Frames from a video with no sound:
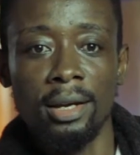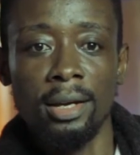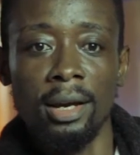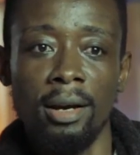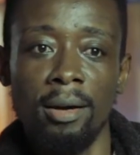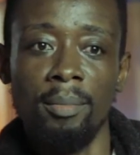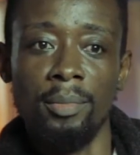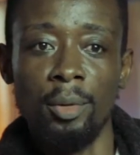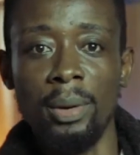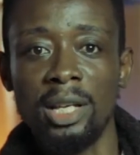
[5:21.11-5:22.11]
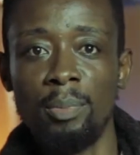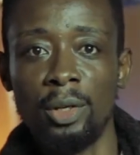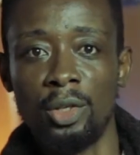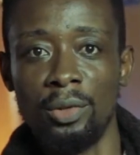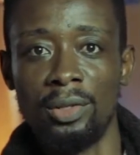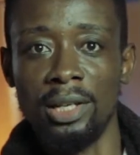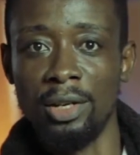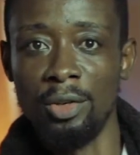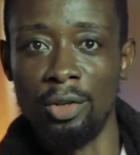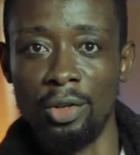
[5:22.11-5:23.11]
your best pictures
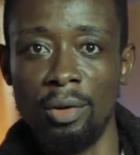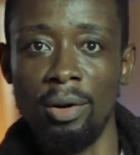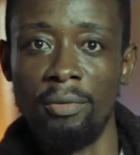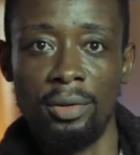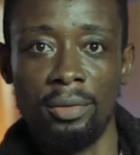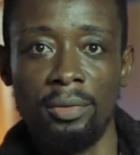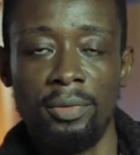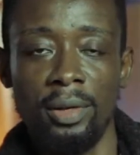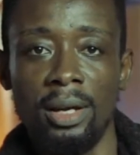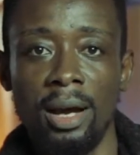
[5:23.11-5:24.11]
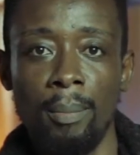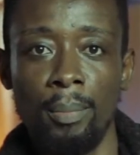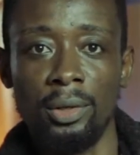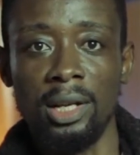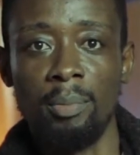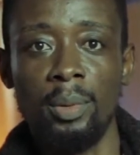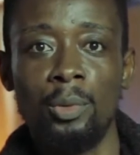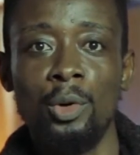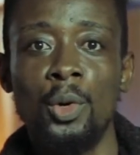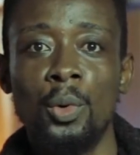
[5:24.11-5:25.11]
in your genre of photography and post. Let
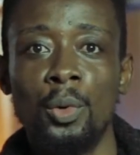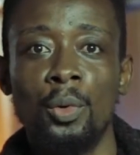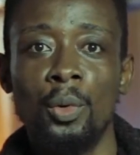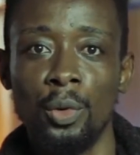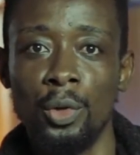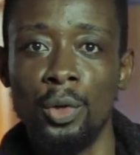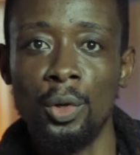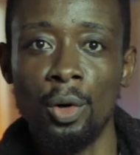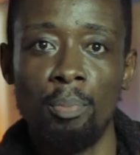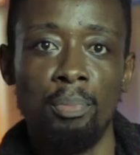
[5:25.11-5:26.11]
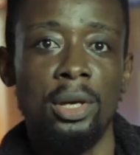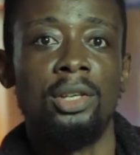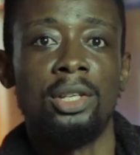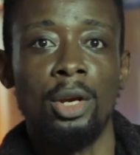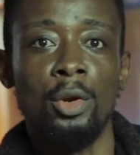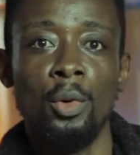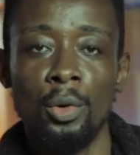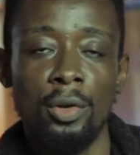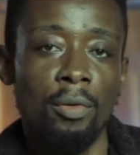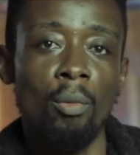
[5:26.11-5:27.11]
people know your page and know
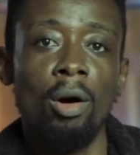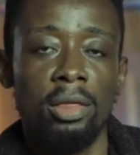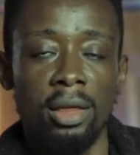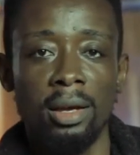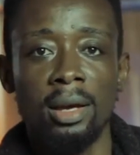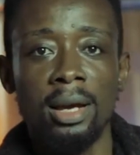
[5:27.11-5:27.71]
you for one thing.